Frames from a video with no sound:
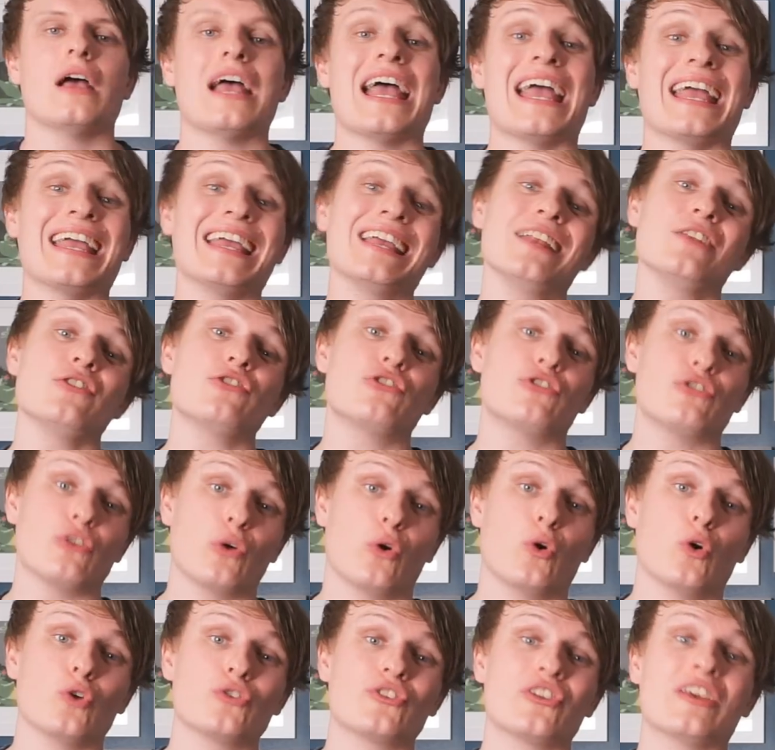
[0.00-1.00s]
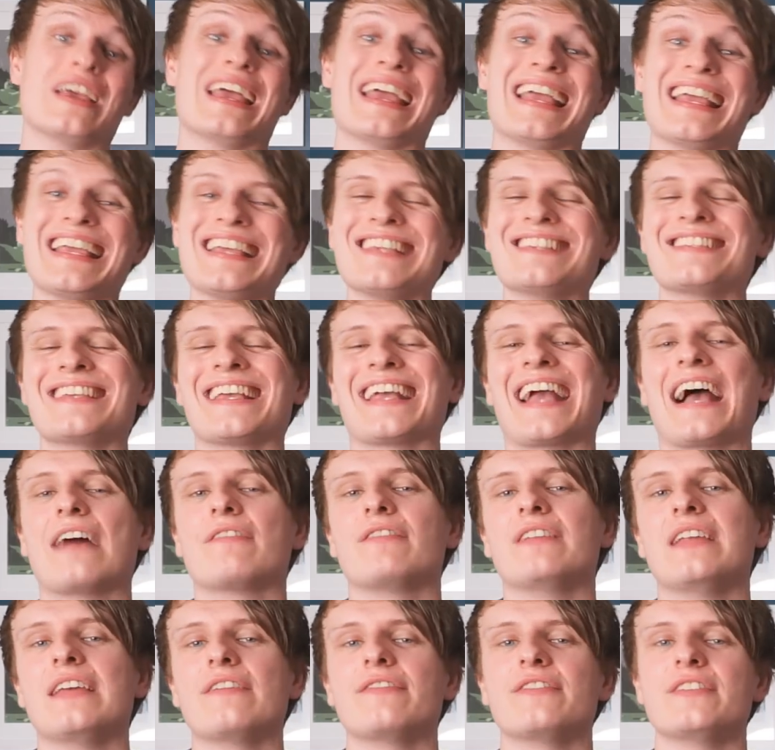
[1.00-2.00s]
In short, ESIC
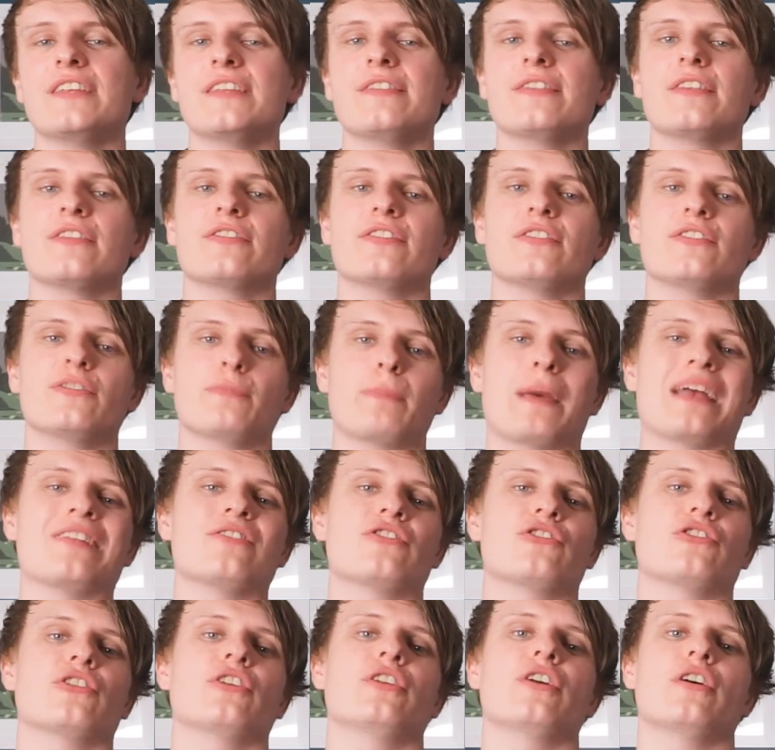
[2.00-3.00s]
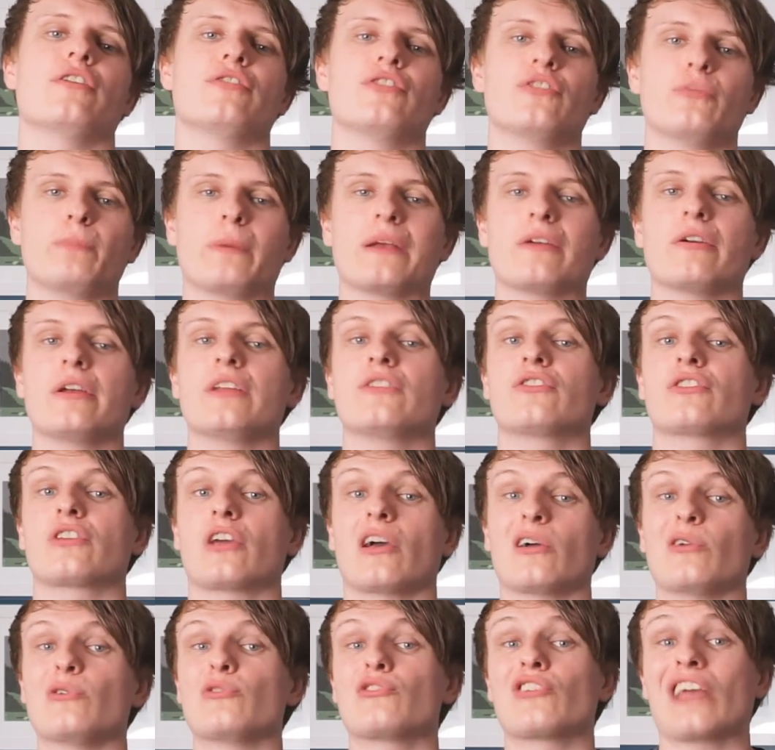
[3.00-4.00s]
have lifted the suspension of Spirit's
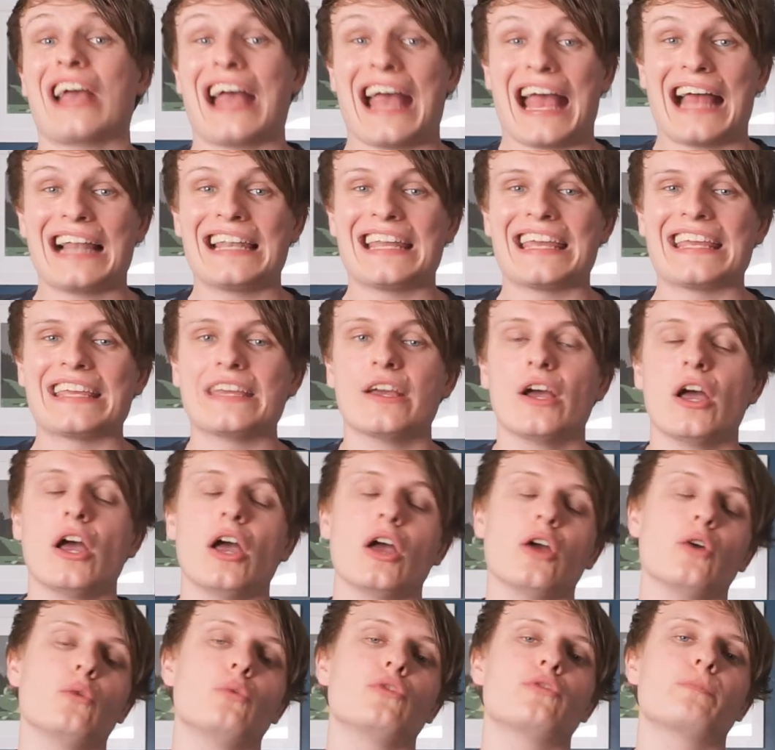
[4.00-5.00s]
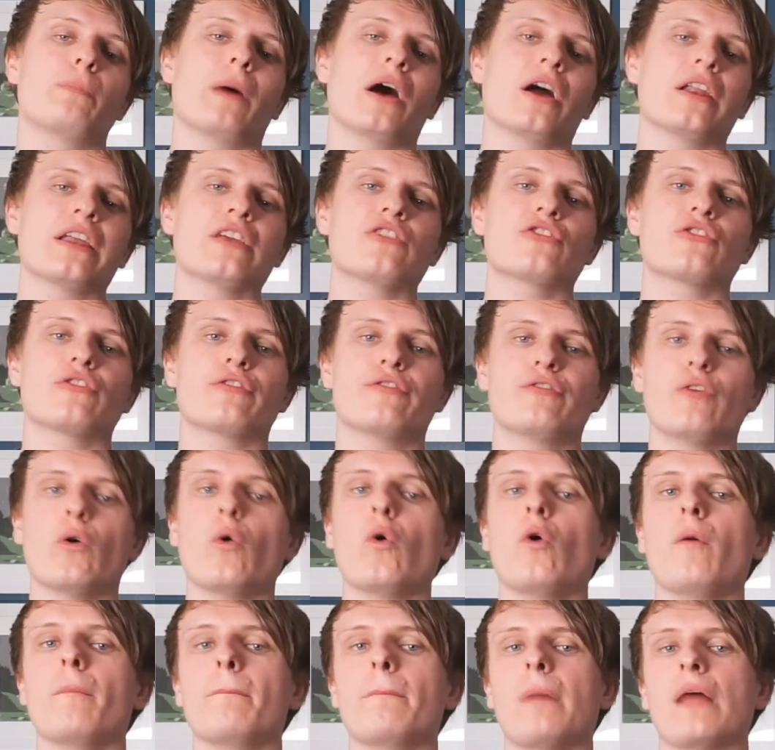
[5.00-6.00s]
coach Hallie, who was punished
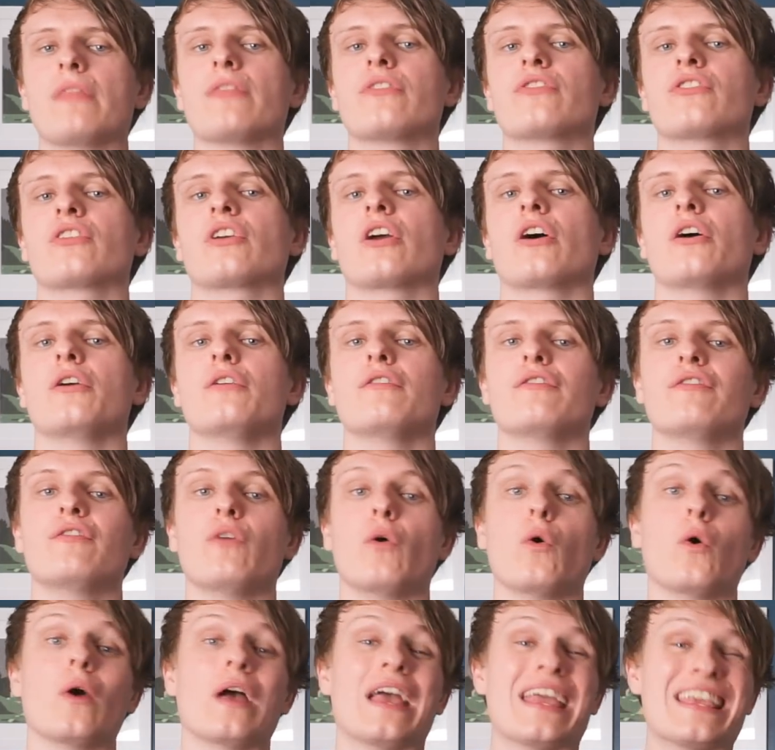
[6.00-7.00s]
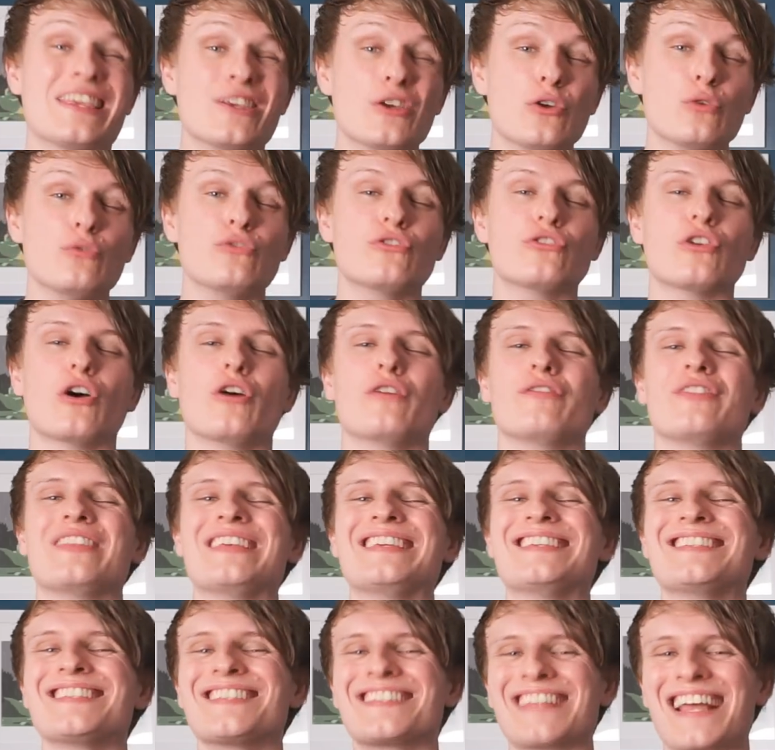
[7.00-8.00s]
4 months ago for use of
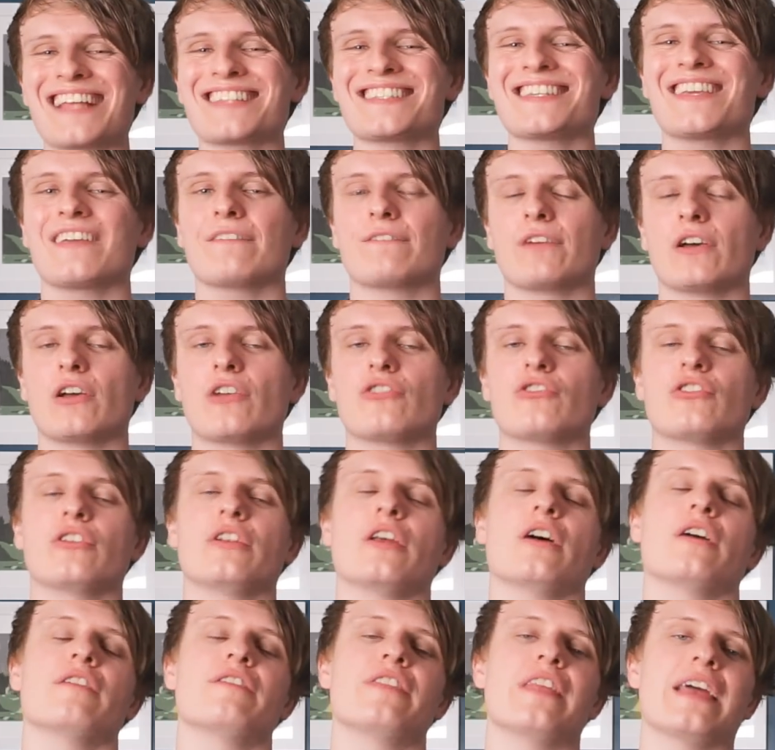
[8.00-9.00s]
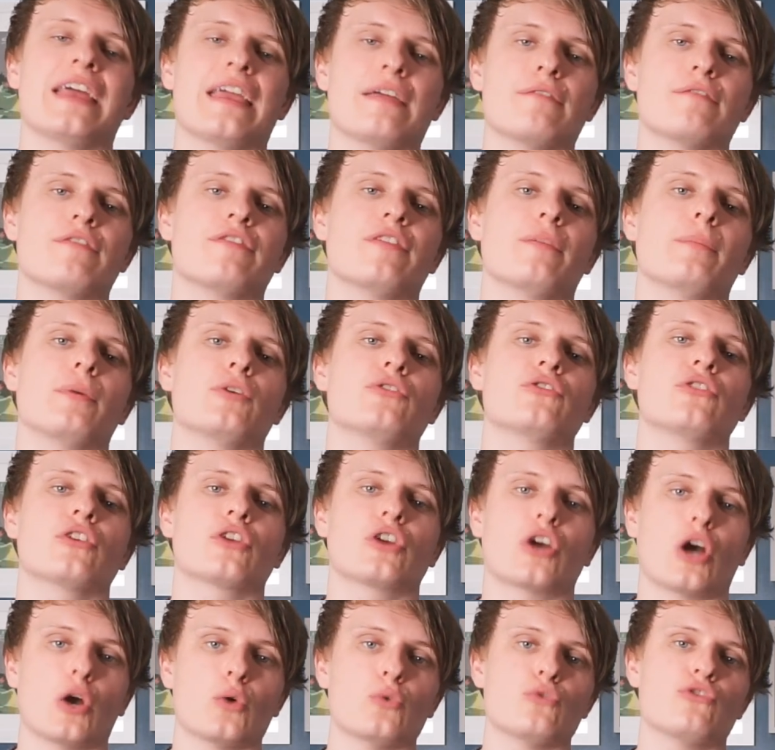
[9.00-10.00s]
the static version of the infamous
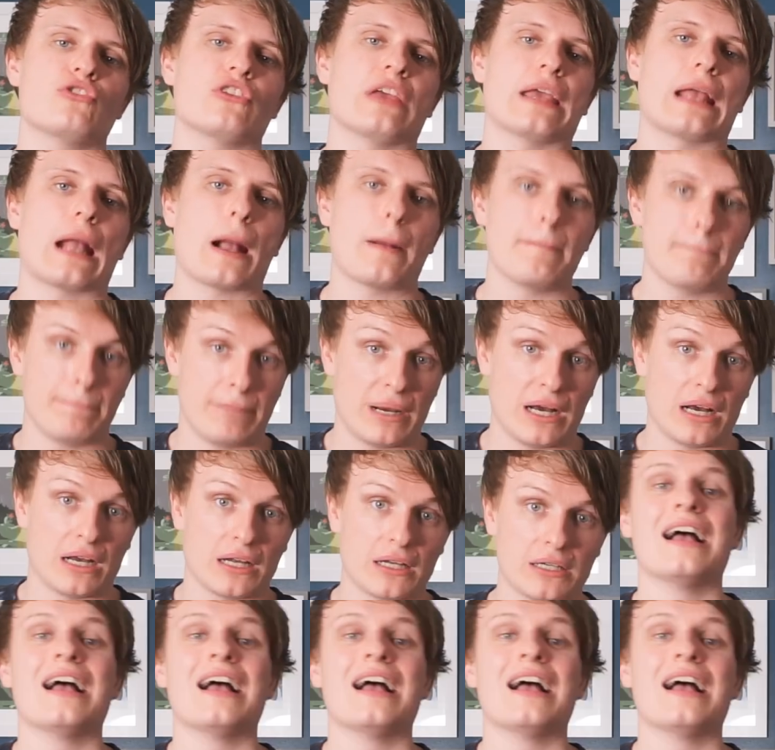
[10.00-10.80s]
coaching bug.